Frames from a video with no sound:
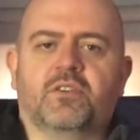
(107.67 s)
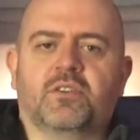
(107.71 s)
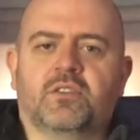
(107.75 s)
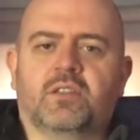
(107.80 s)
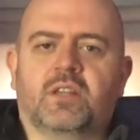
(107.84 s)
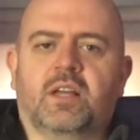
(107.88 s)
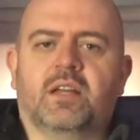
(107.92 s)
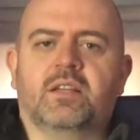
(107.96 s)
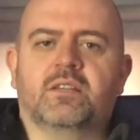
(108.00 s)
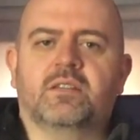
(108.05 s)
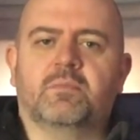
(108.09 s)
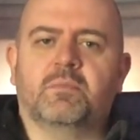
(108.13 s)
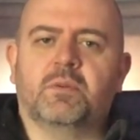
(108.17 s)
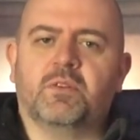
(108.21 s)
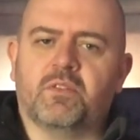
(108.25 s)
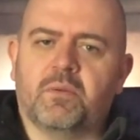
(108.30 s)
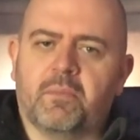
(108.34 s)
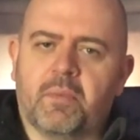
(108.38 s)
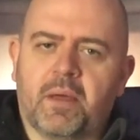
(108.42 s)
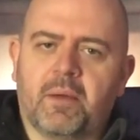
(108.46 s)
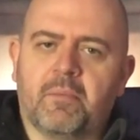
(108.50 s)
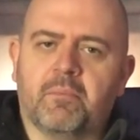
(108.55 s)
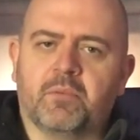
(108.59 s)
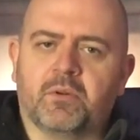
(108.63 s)
That has to be
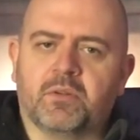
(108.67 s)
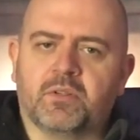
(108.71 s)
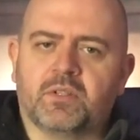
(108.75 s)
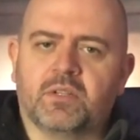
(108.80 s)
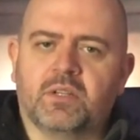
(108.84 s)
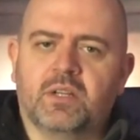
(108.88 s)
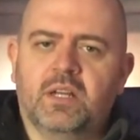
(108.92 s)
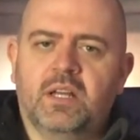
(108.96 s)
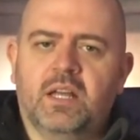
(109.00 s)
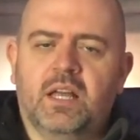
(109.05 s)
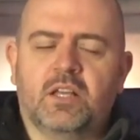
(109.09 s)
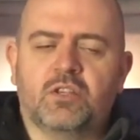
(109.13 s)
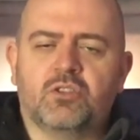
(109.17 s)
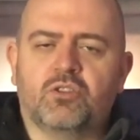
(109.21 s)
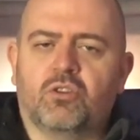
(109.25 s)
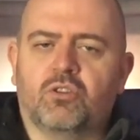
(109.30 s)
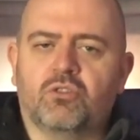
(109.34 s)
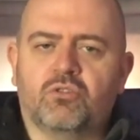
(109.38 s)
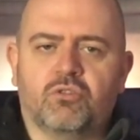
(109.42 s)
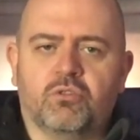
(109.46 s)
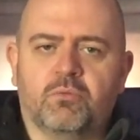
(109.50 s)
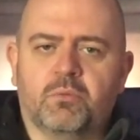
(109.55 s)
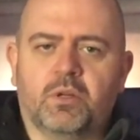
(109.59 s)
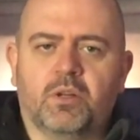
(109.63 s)
remembered. It's not
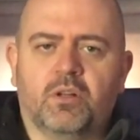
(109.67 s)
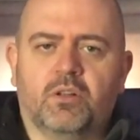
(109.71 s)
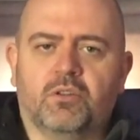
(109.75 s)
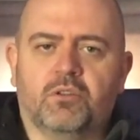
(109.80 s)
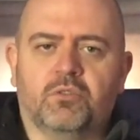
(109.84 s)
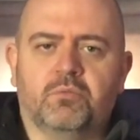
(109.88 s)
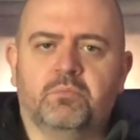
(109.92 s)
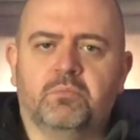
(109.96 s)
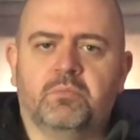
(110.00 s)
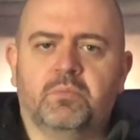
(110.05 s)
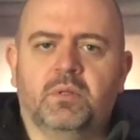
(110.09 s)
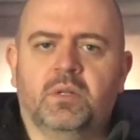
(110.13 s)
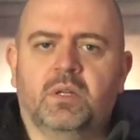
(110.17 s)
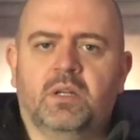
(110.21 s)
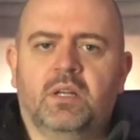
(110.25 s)
doom and gloom.